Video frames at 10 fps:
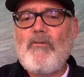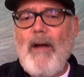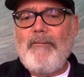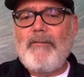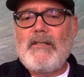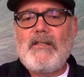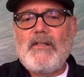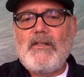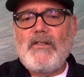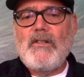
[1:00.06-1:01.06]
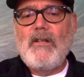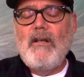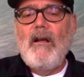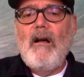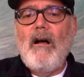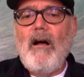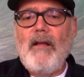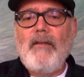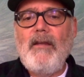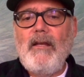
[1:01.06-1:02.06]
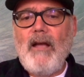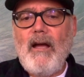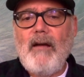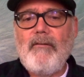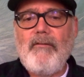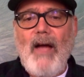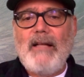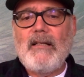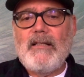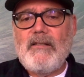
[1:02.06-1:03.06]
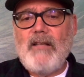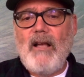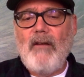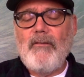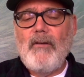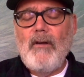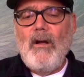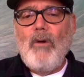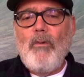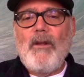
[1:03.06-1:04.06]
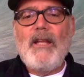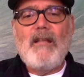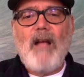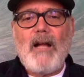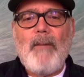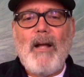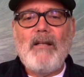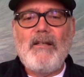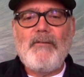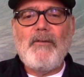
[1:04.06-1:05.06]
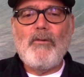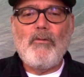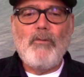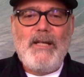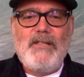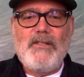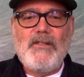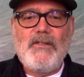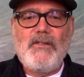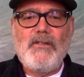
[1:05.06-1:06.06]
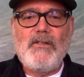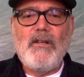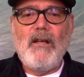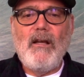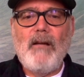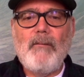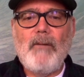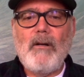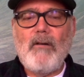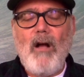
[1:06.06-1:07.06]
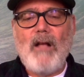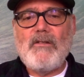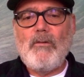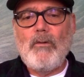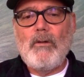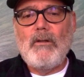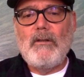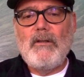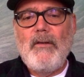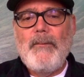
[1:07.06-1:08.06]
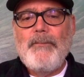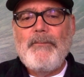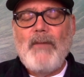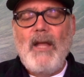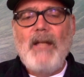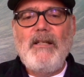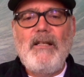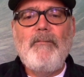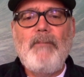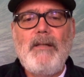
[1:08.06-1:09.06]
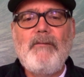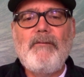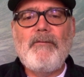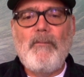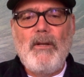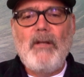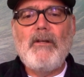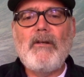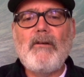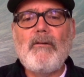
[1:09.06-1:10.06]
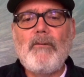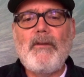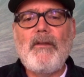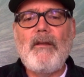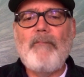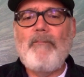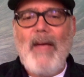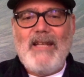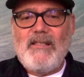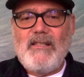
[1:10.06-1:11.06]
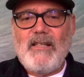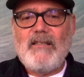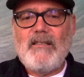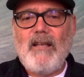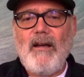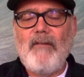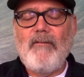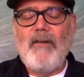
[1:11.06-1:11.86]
references on the final itself, where they talk about different regions across the world. And you need to be familiar with the basics of